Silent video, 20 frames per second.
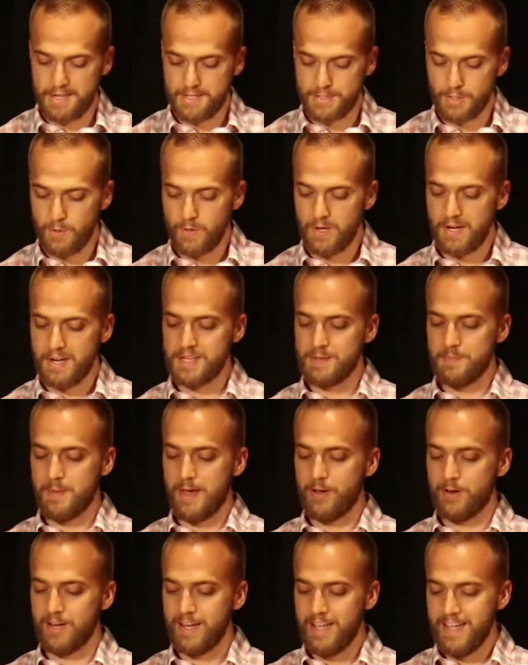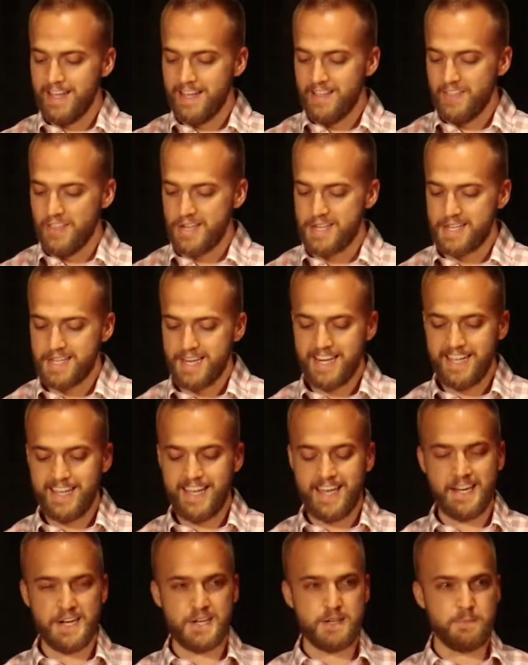stories about the
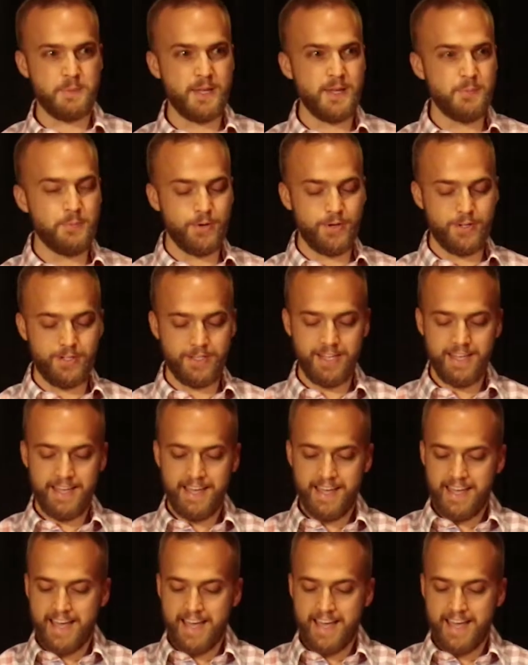city and its people,